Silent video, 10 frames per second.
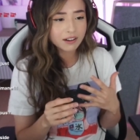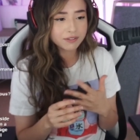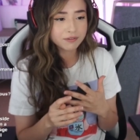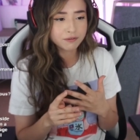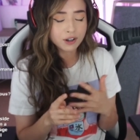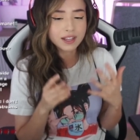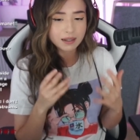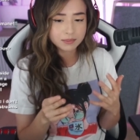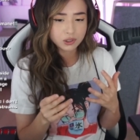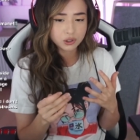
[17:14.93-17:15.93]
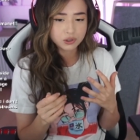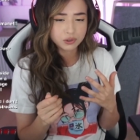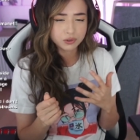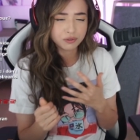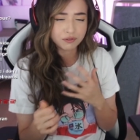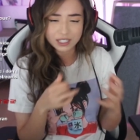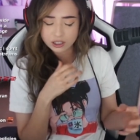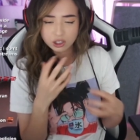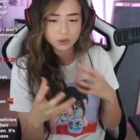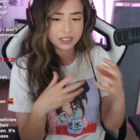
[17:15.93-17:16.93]
And for them to
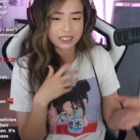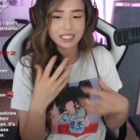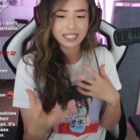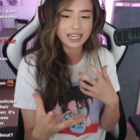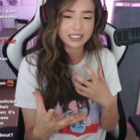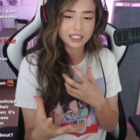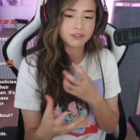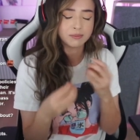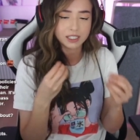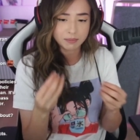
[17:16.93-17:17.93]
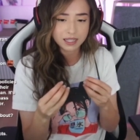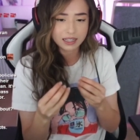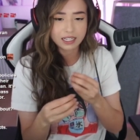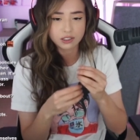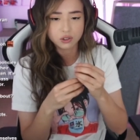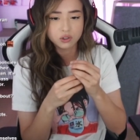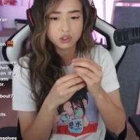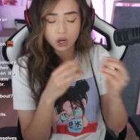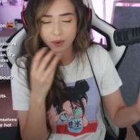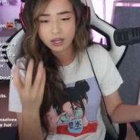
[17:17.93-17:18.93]
feel so disconnected from something that is
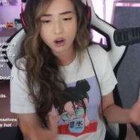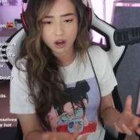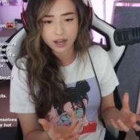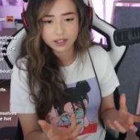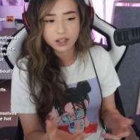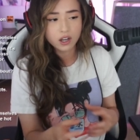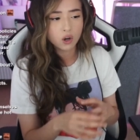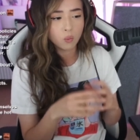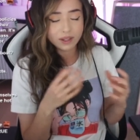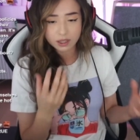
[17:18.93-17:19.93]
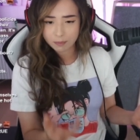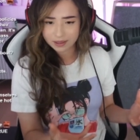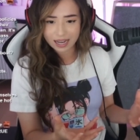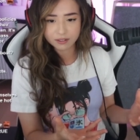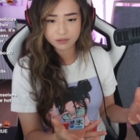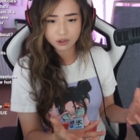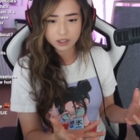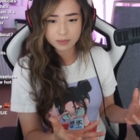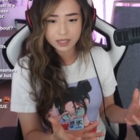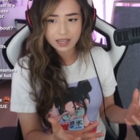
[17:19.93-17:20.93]
going on with the
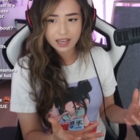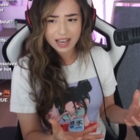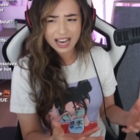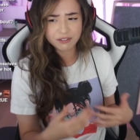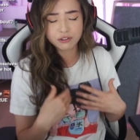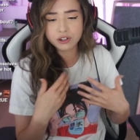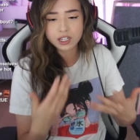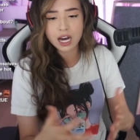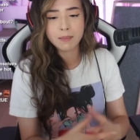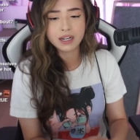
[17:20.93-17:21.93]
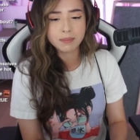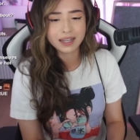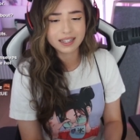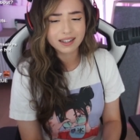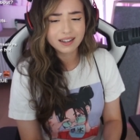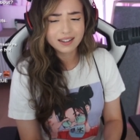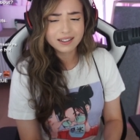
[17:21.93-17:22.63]
platform, and for you to come in and be like